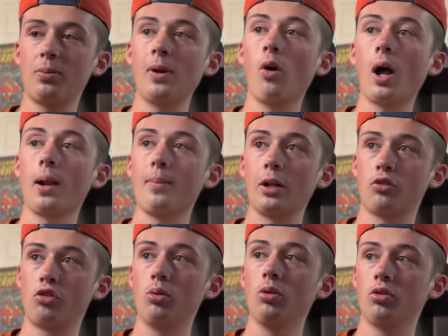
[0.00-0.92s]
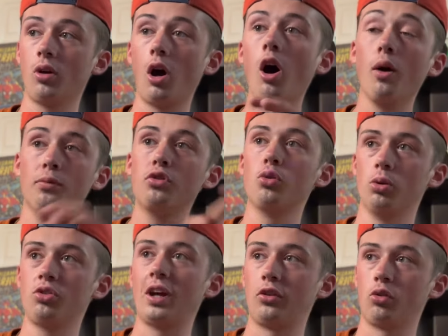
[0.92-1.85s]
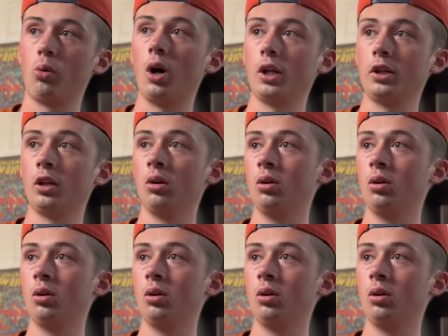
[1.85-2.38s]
a lot about Suicide Squad, you know.